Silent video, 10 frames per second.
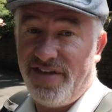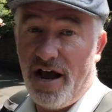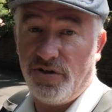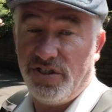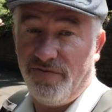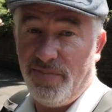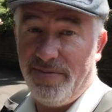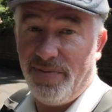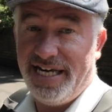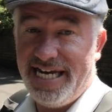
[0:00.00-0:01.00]
thousands of
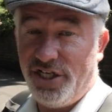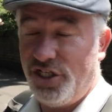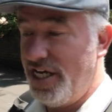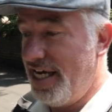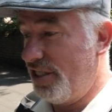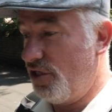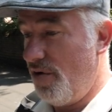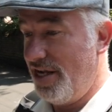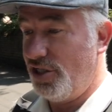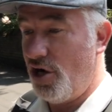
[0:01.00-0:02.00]
people each year,
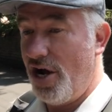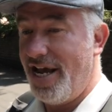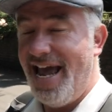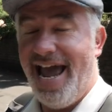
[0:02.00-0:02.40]
to enjoy